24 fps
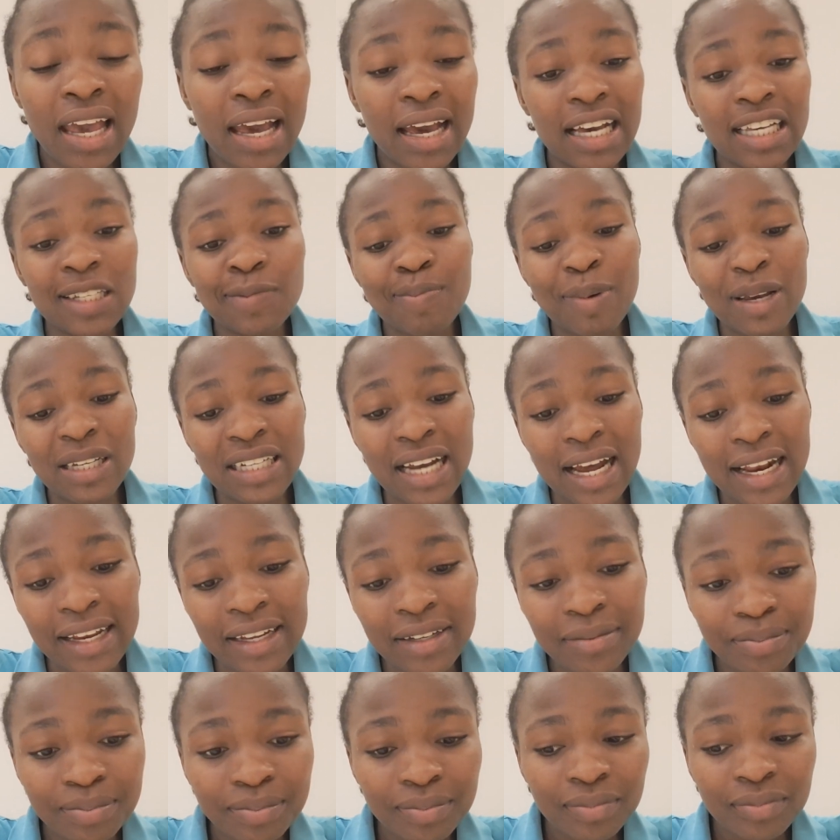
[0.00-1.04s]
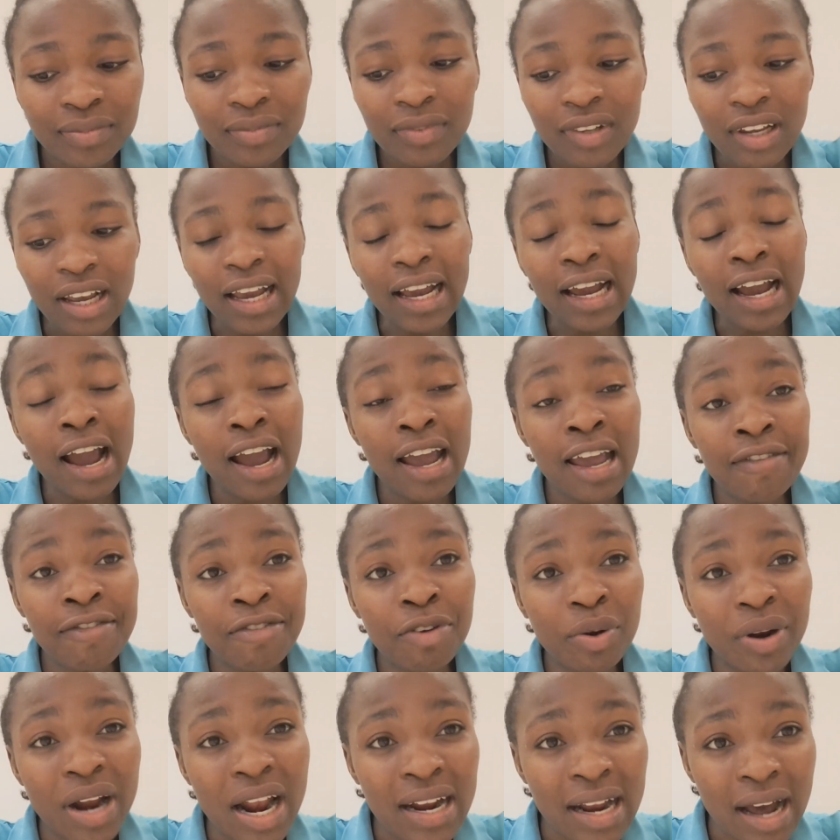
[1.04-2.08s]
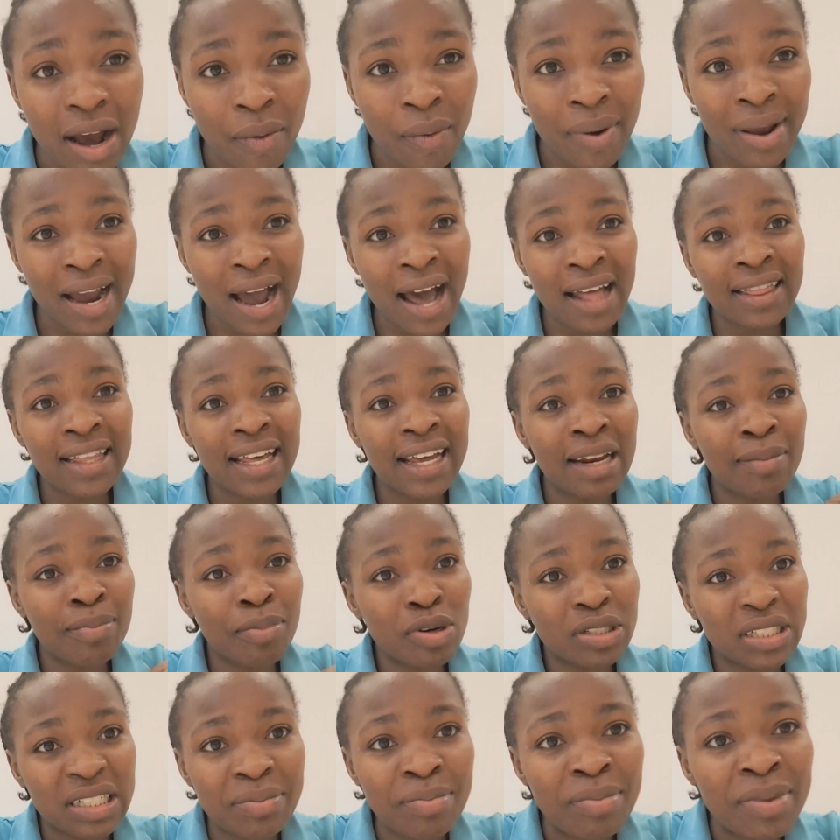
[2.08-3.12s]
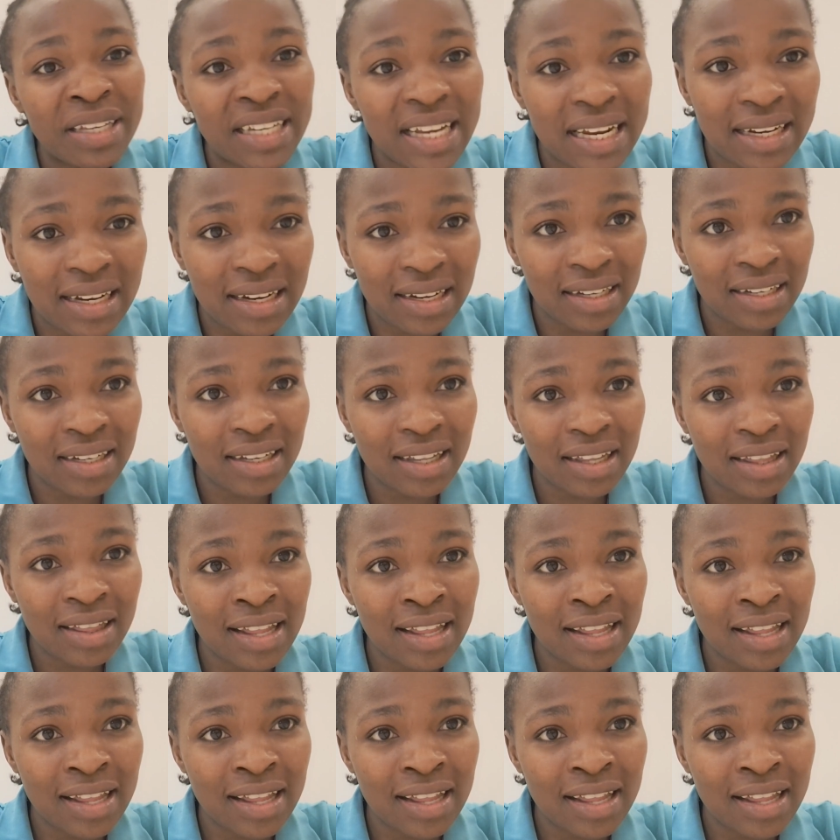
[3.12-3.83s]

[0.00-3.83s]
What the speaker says: Especially if you run away and they report immediately.